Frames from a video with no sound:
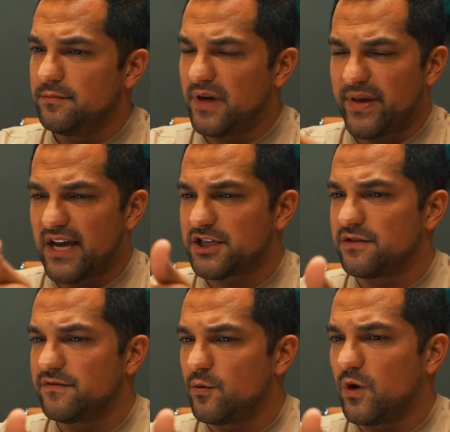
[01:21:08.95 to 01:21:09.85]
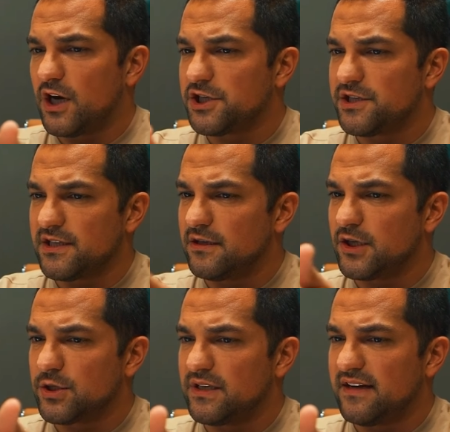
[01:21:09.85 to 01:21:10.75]
my passion for watches and
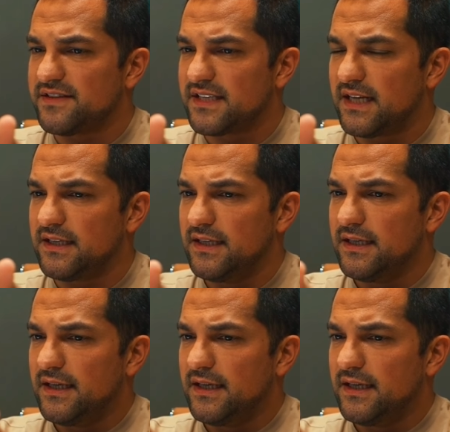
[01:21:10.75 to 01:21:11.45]
luxury lifestyle,